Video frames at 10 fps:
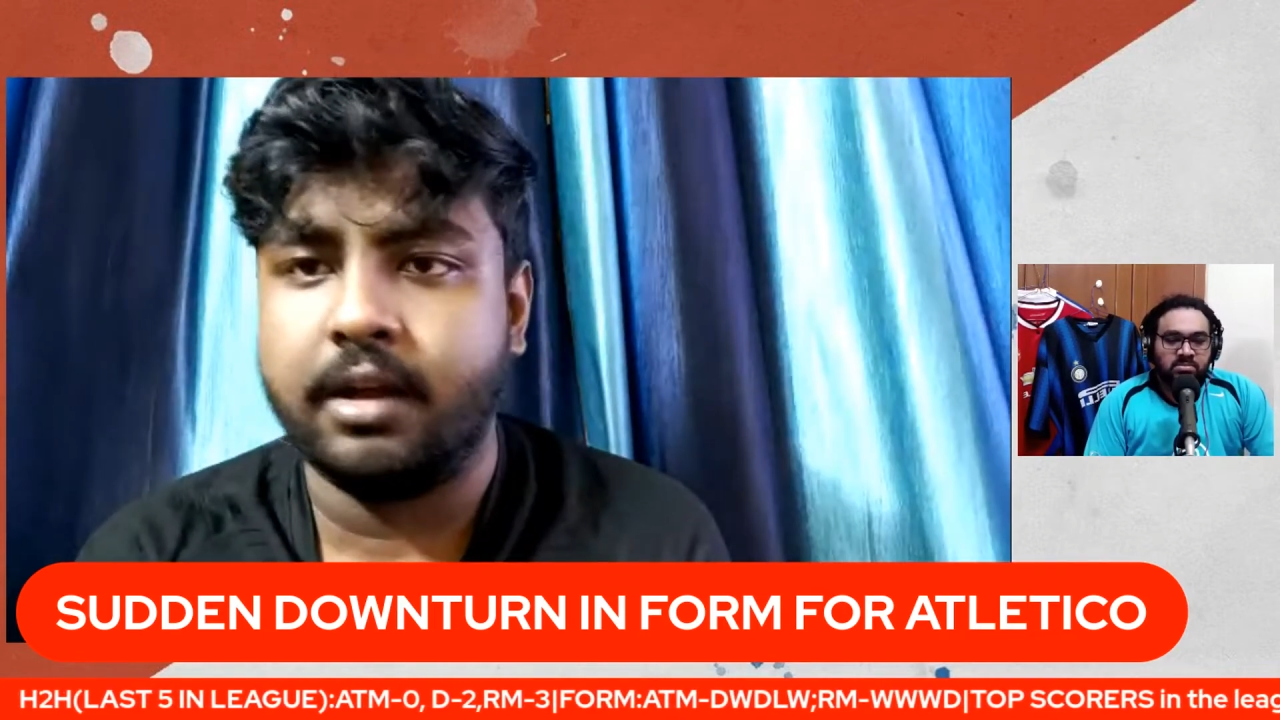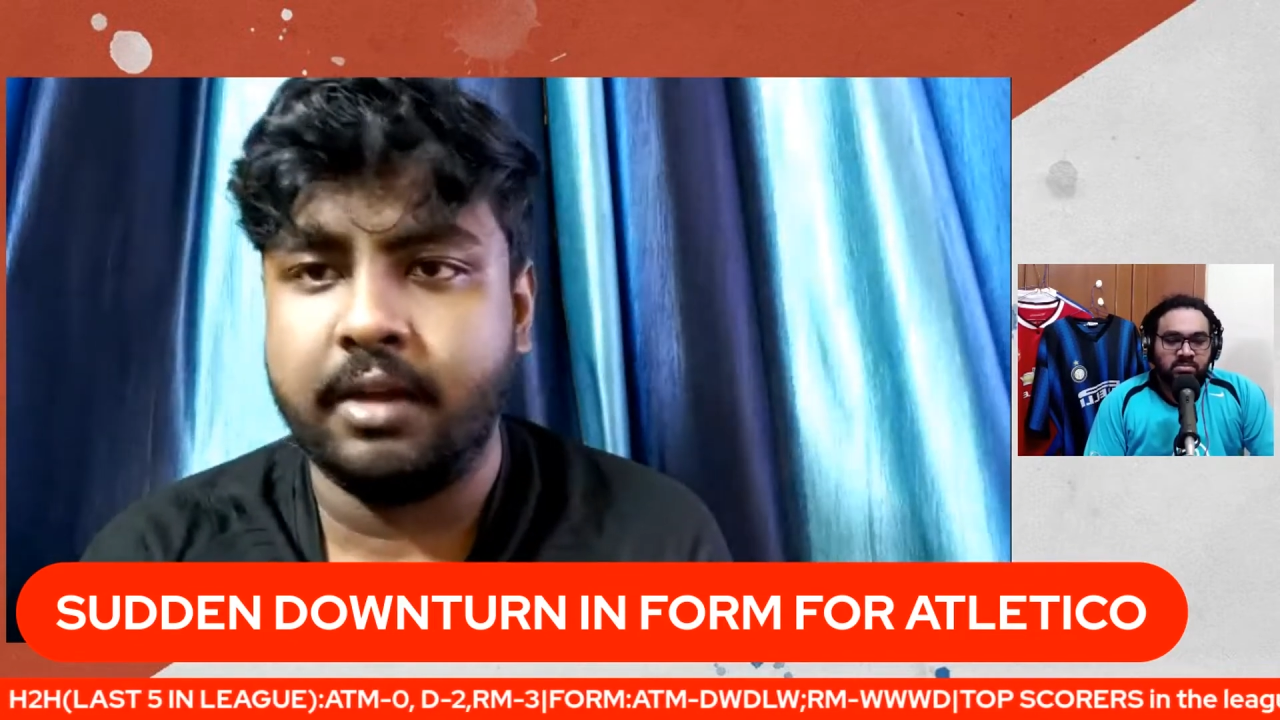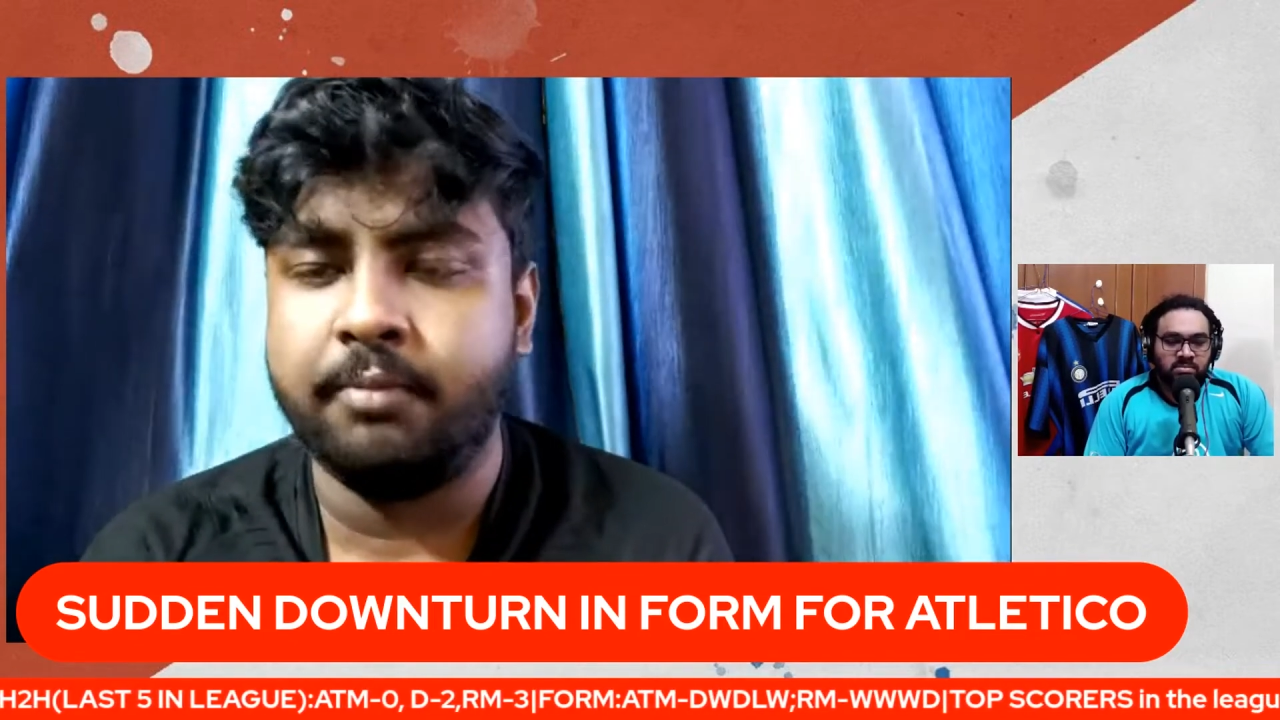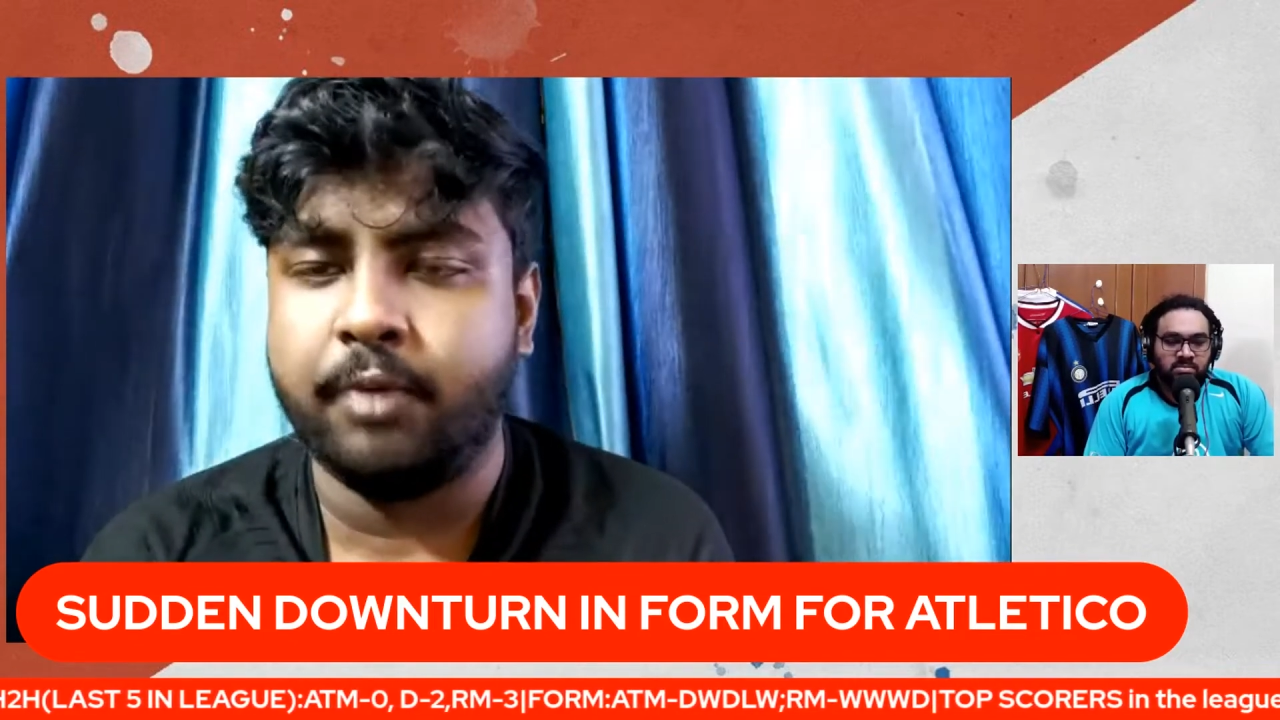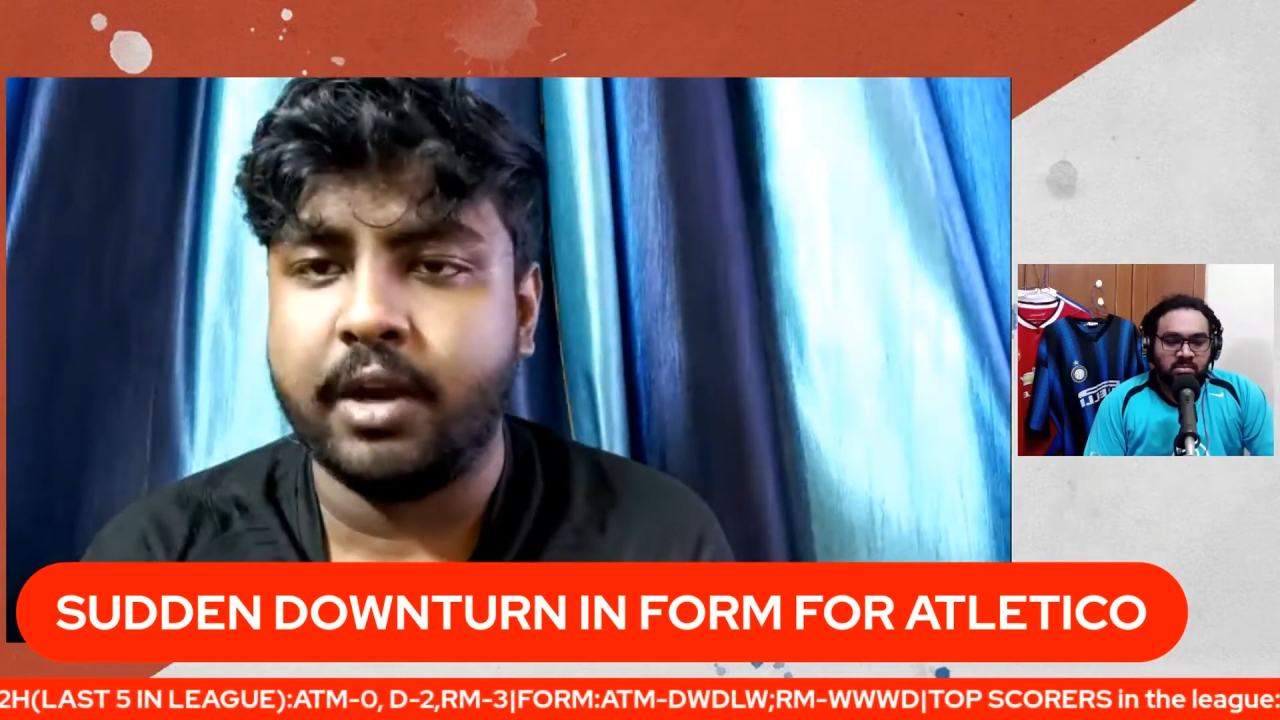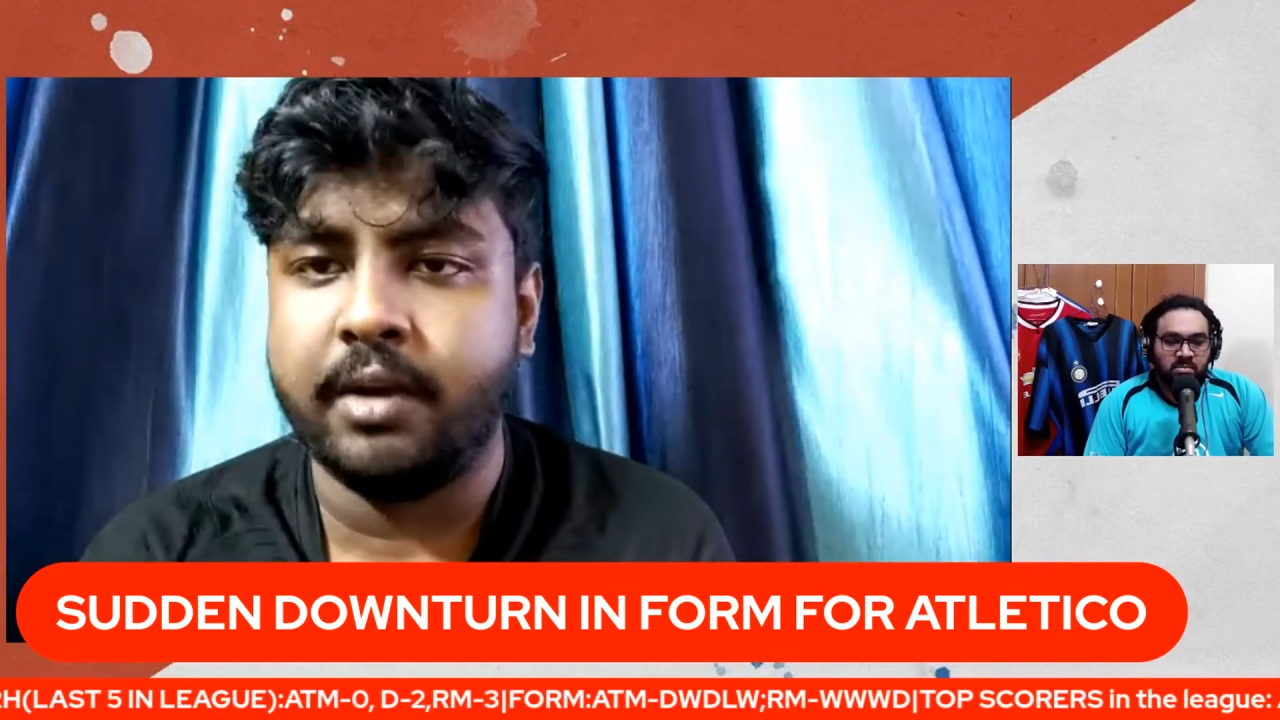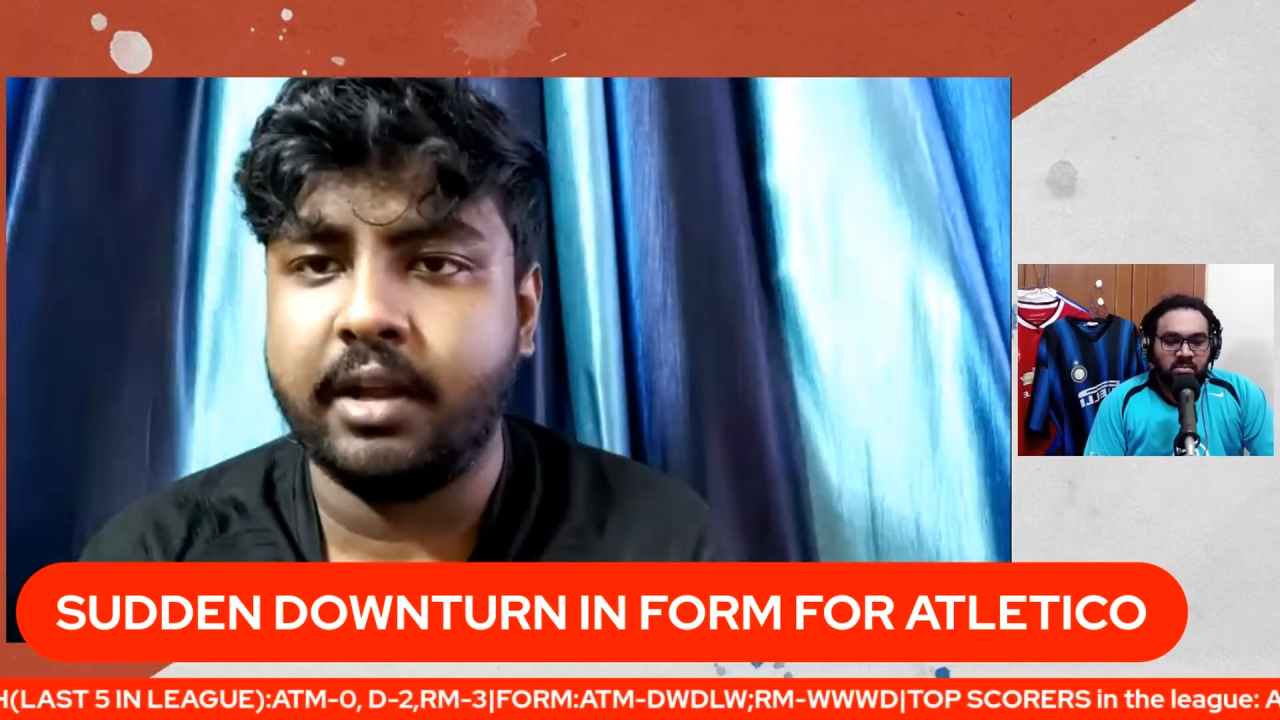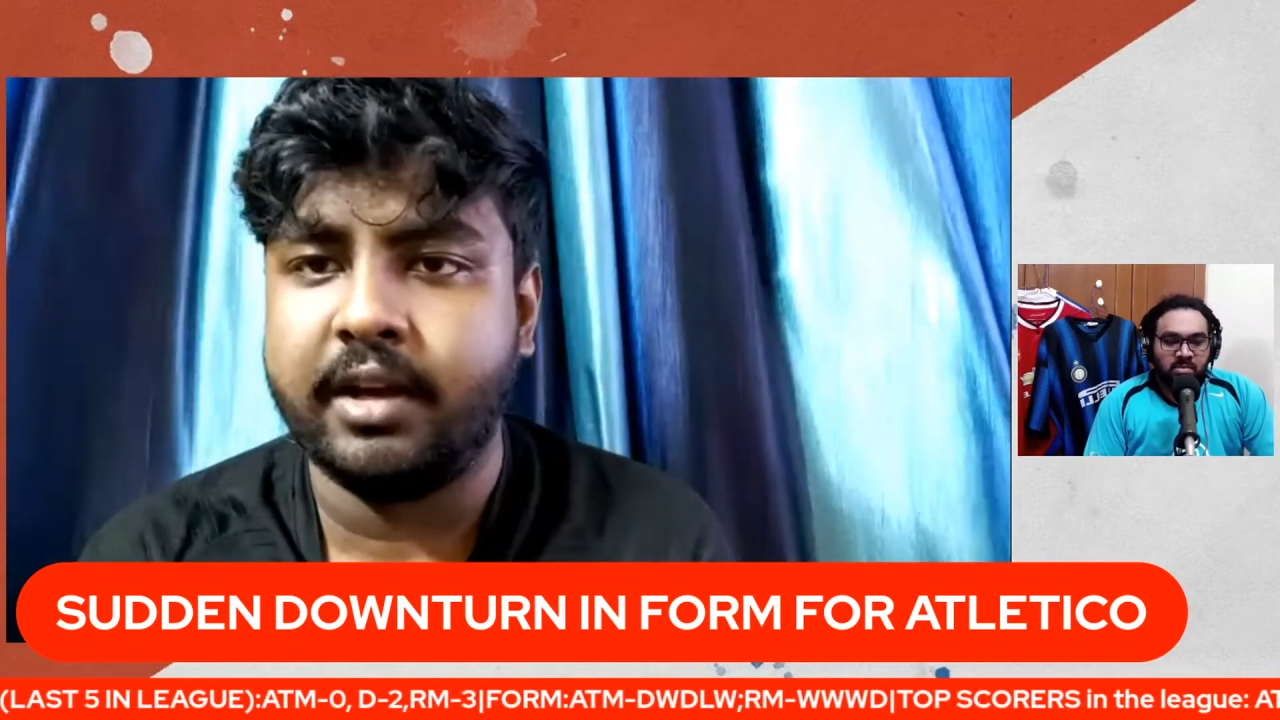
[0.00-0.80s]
important